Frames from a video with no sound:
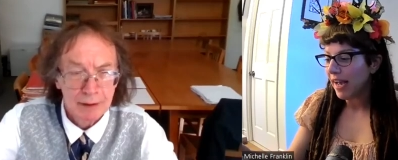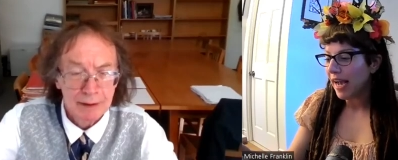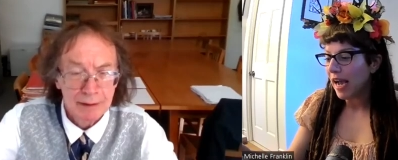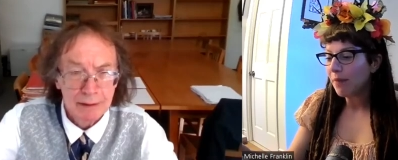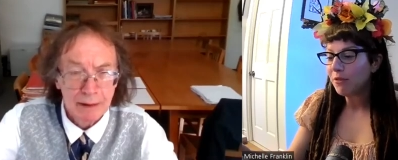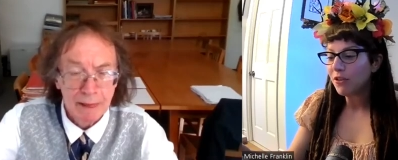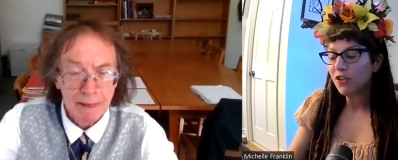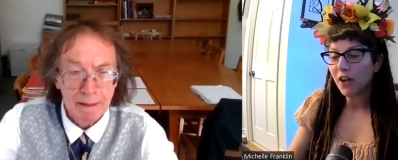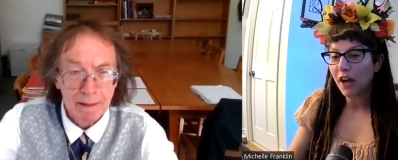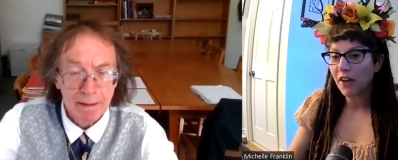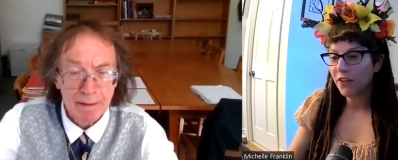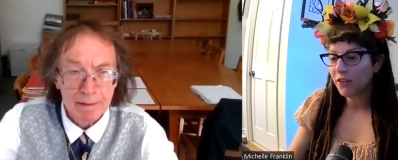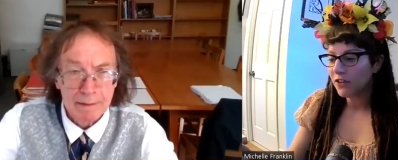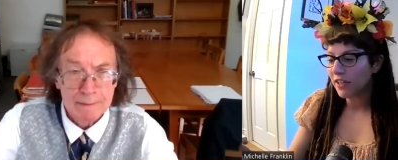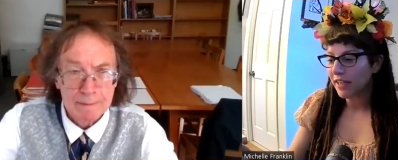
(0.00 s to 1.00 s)
Speaker 1: happened to
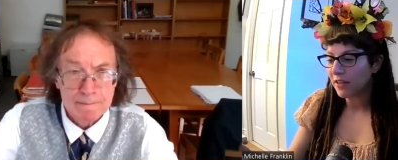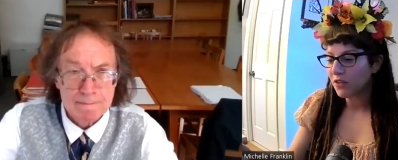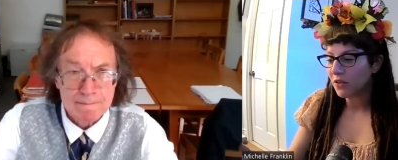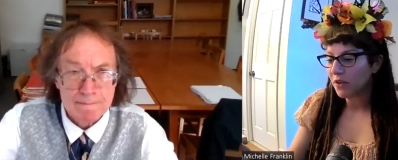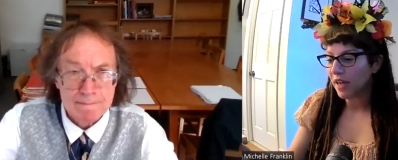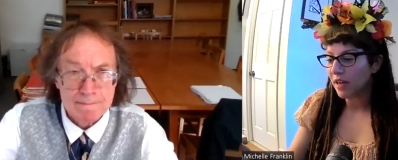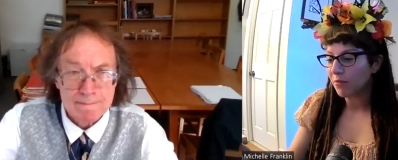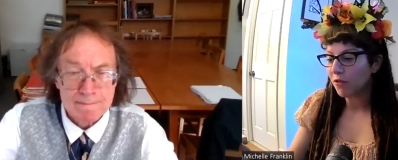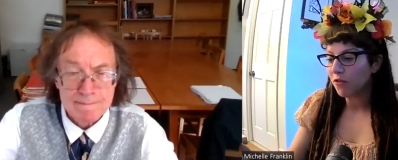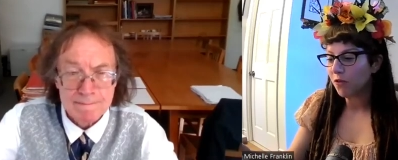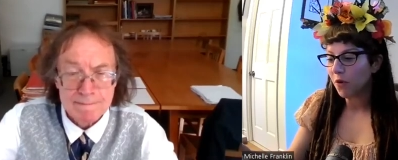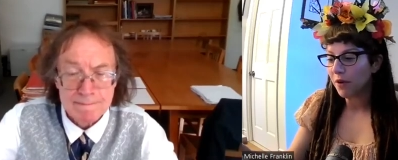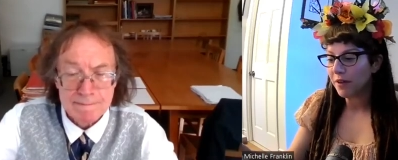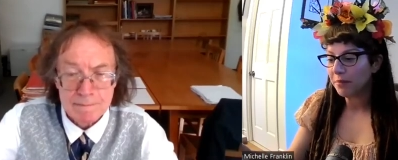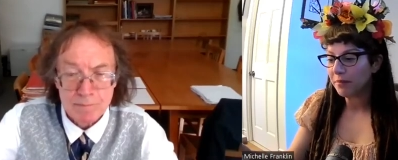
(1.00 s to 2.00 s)
other saints who came
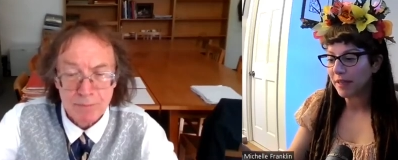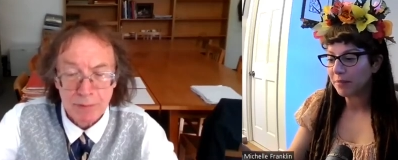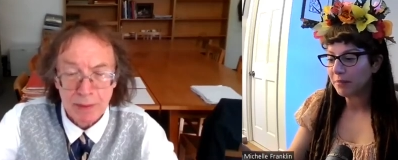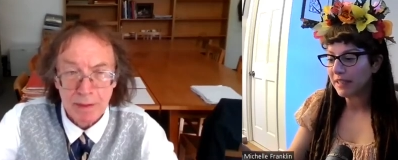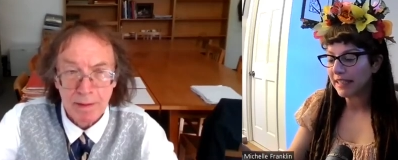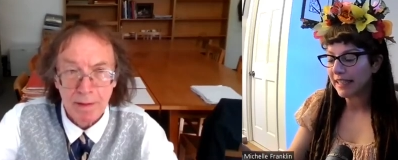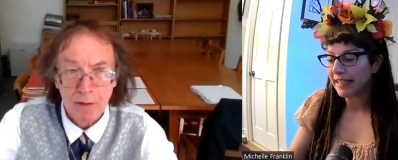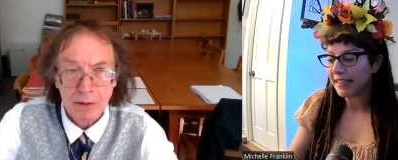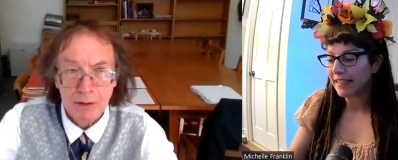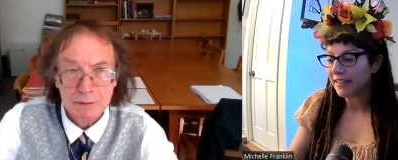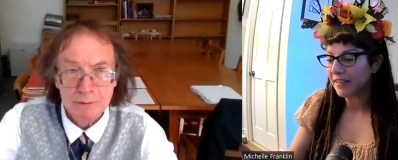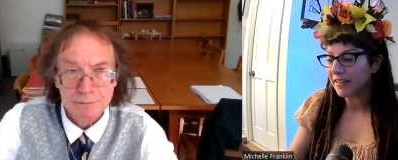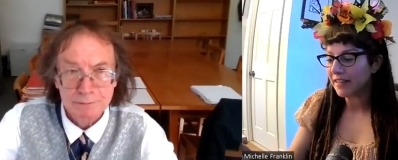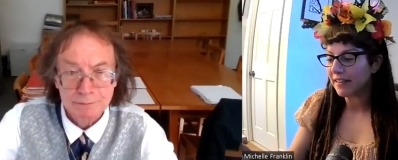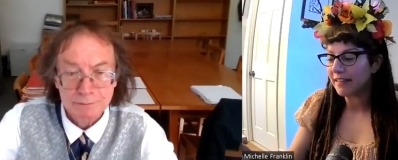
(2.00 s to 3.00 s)
before him, like
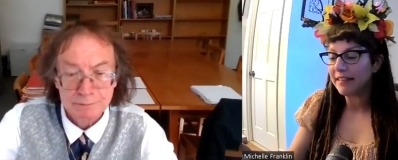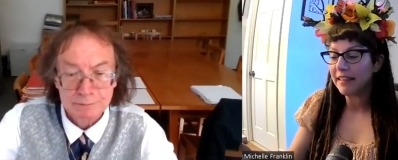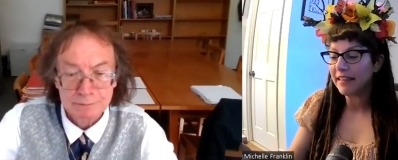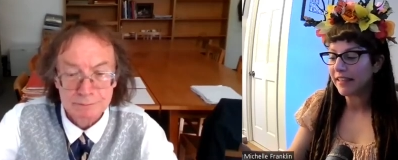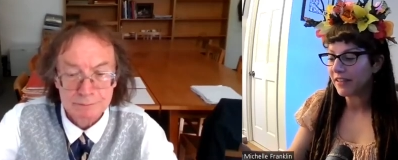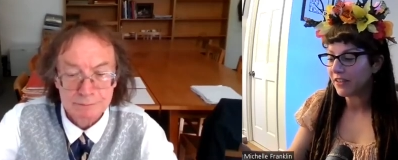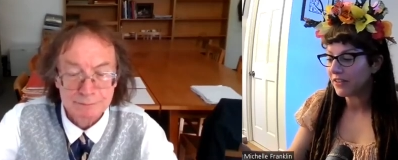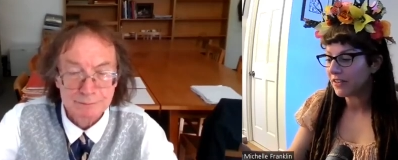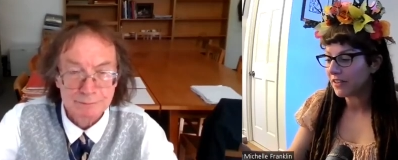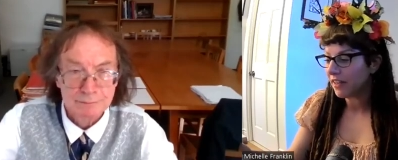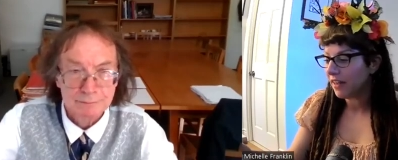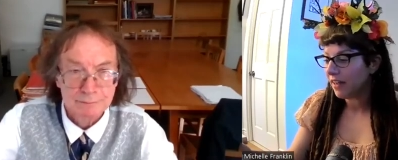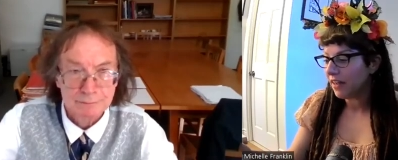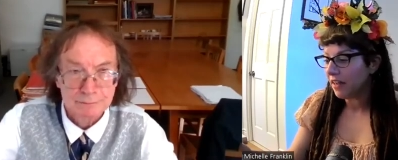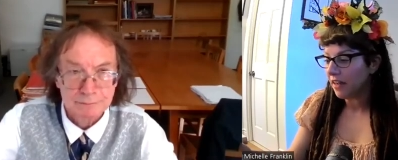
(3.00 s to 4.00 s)
Palladius and Ninius,
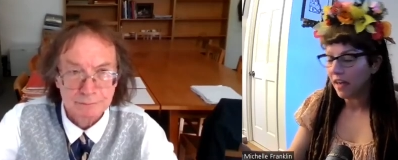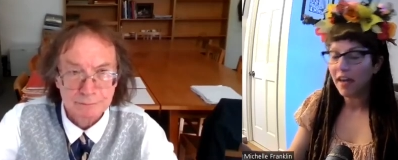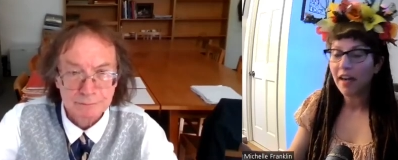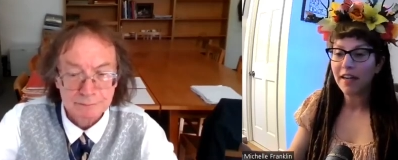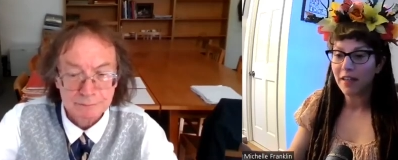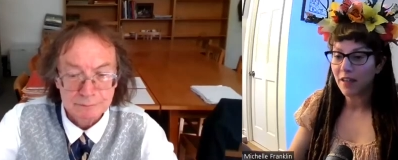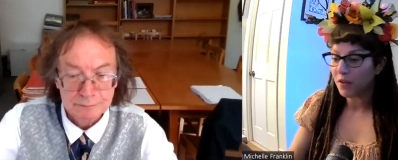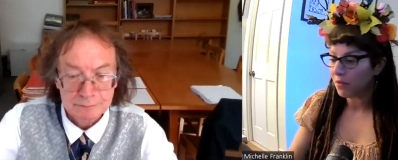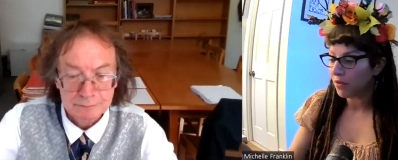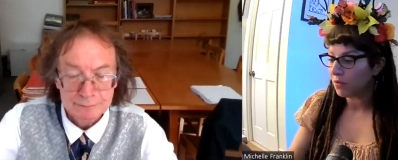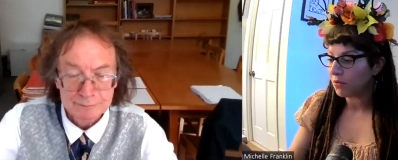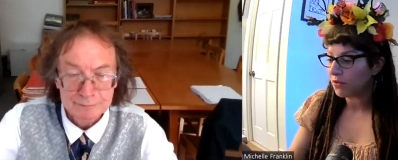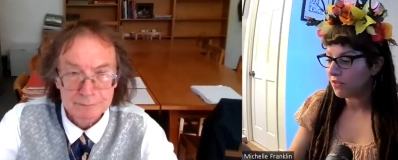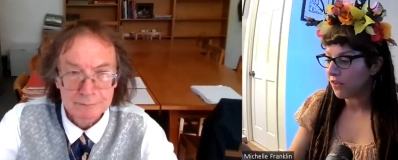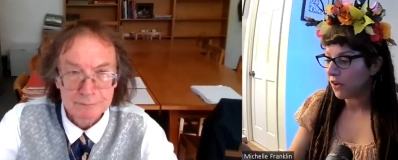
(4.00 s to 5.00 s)
i.e., the
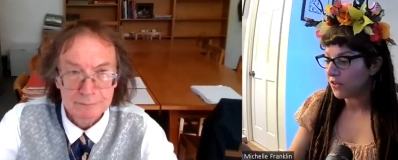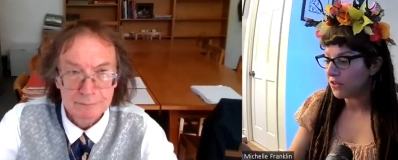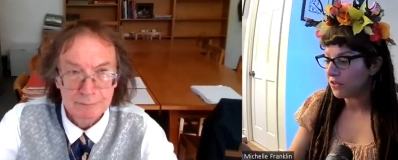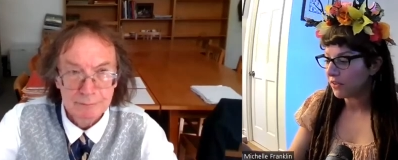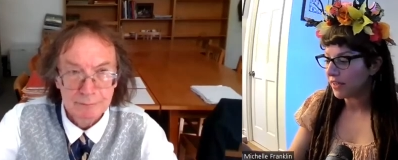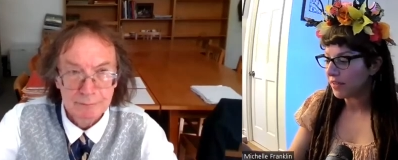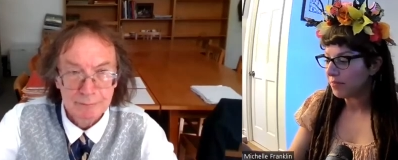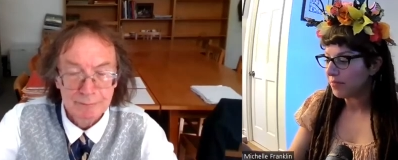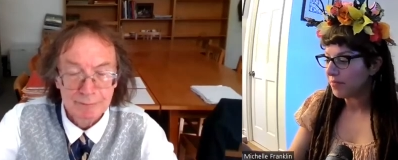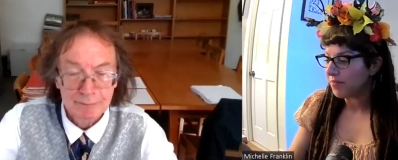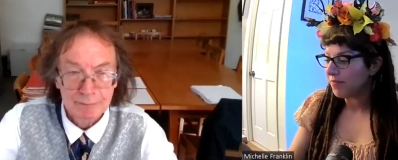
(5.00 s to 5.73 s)
werewolves of Ossory.